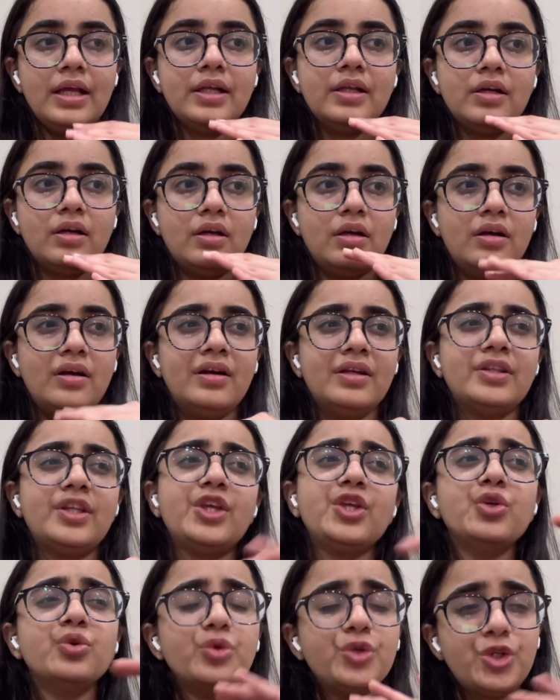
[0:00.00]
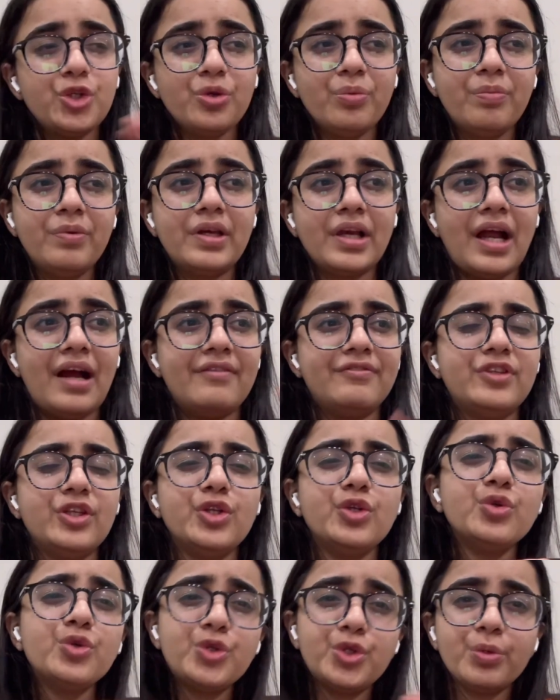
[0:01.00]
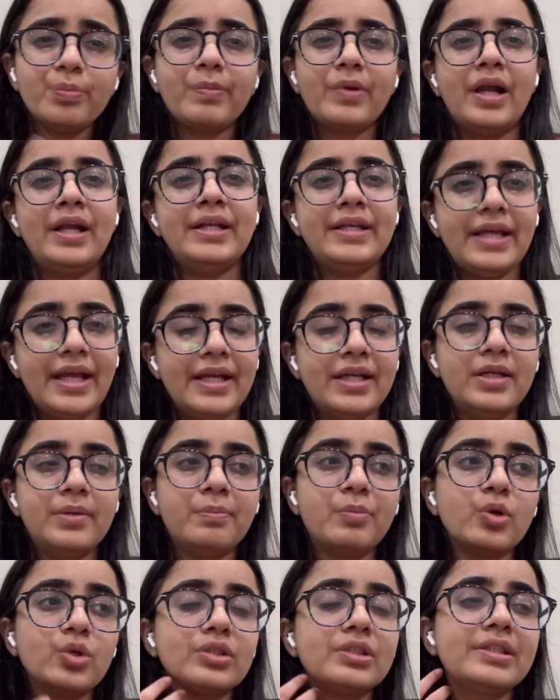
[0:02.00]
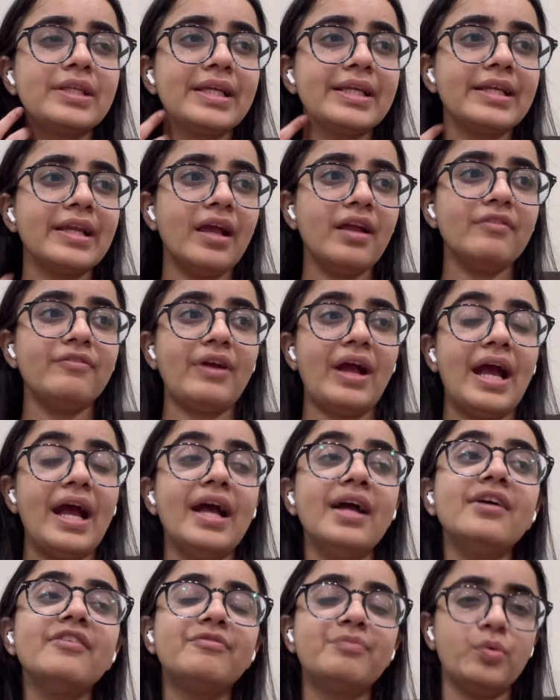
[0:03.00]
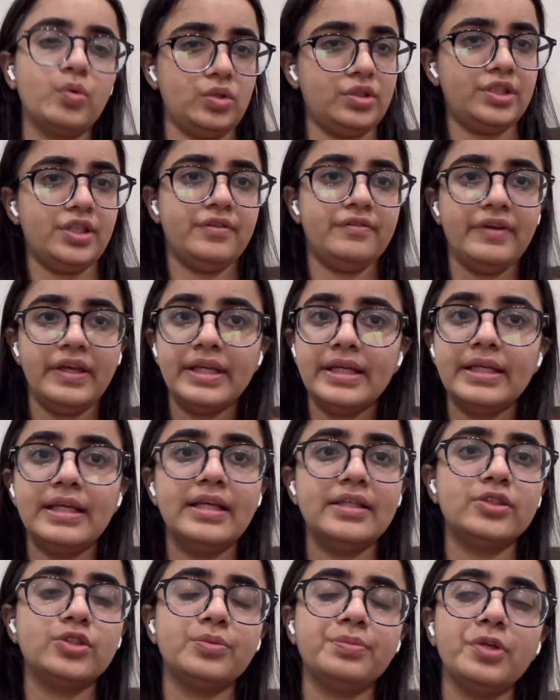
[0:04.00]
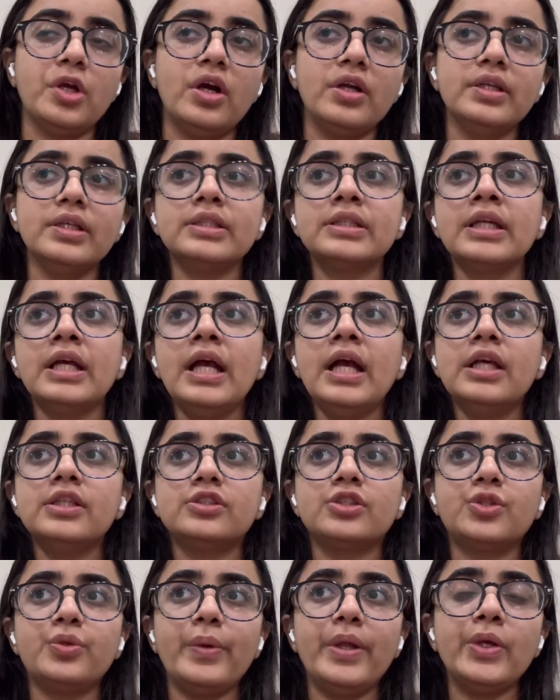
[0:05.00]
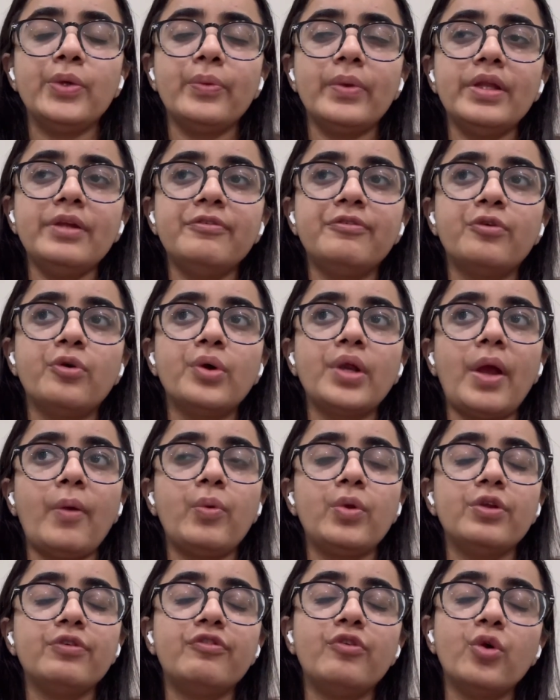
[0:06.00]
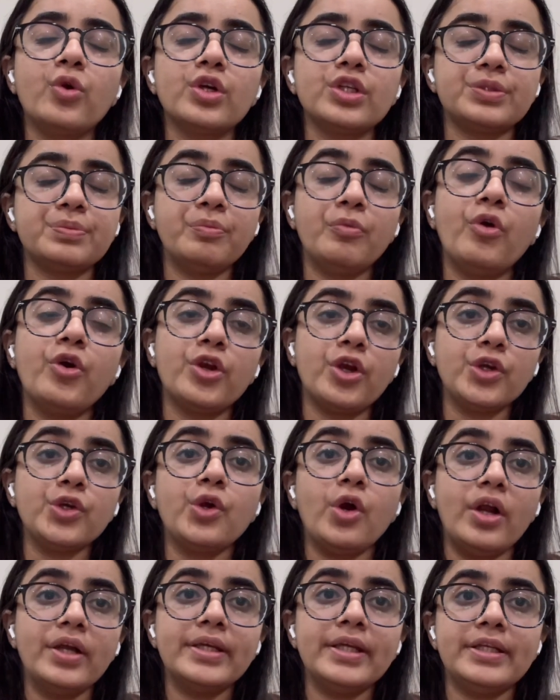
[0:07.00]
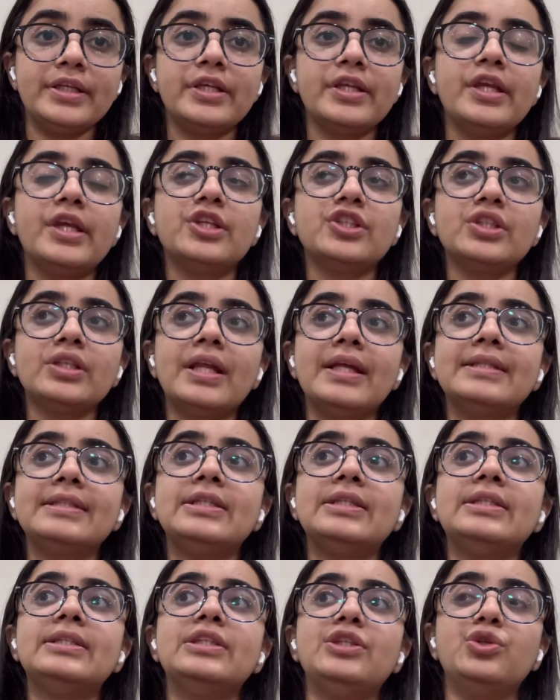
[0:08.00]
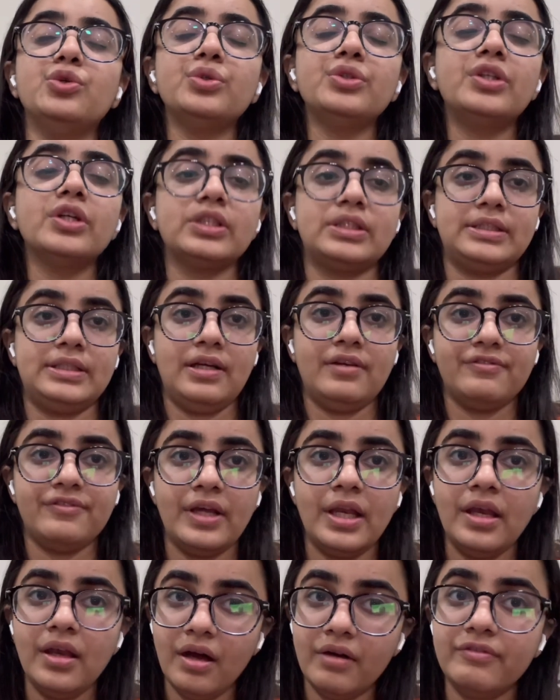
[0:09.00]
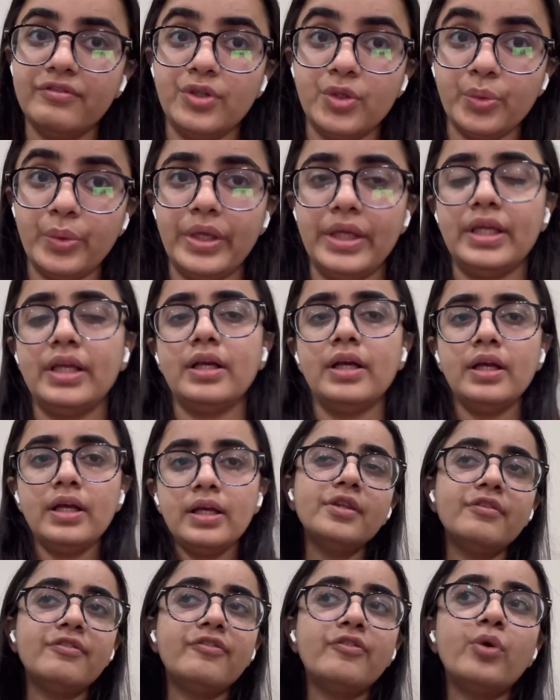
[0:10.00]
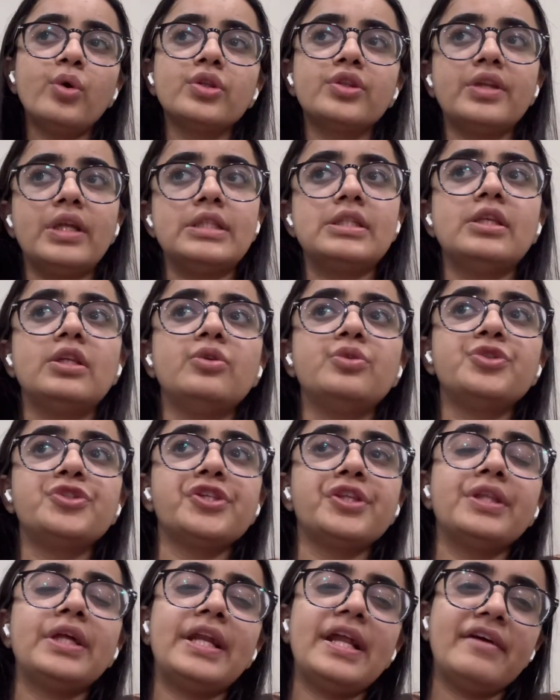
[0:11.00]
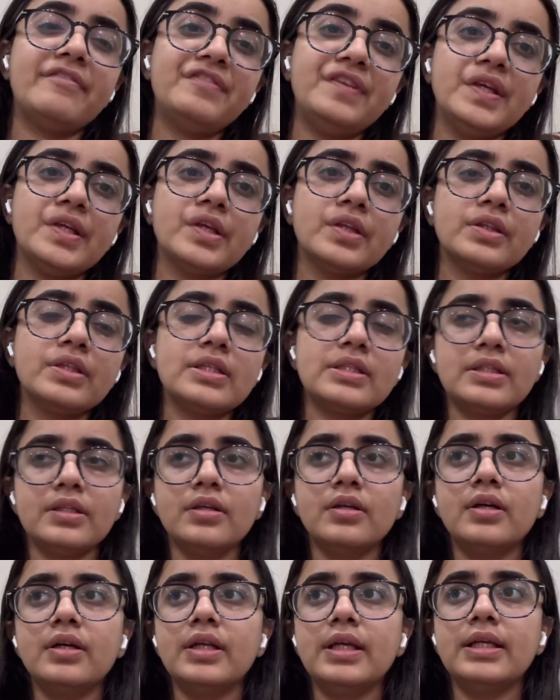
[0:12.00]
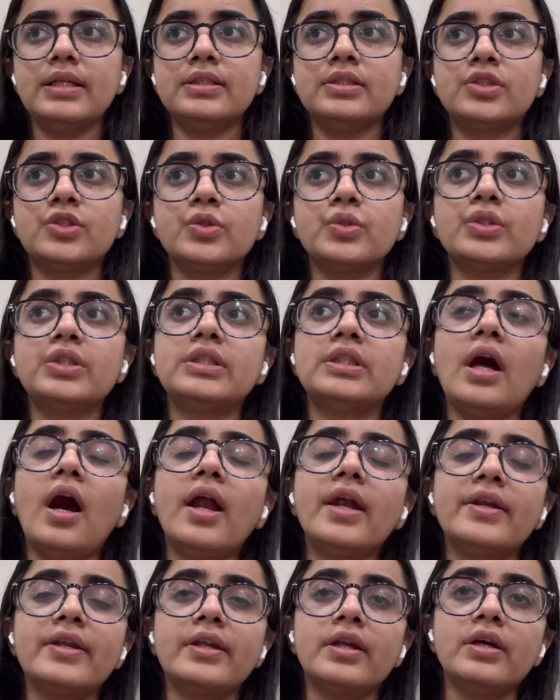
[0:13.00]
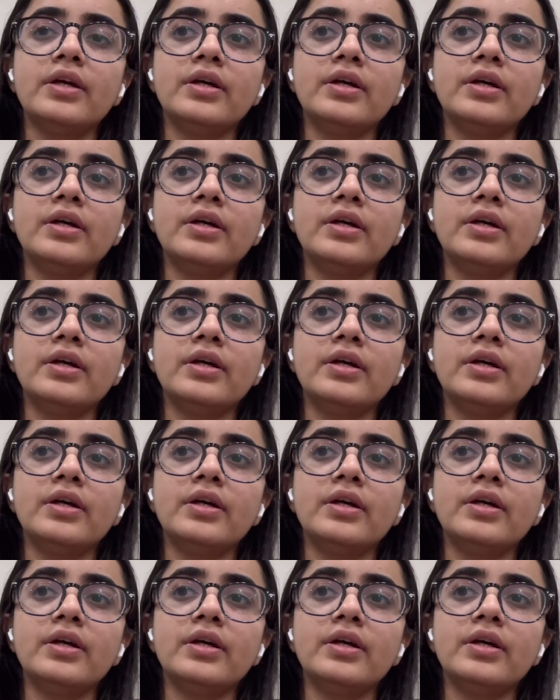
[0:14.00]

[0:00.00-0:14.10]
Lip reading: the YouTube graph, the YouTube content posting graph, I have posted very less, to be honest. So 2024, I want to focus more on content creation and do the stuff I love doing. The fourth resolution that I have taken this year is to start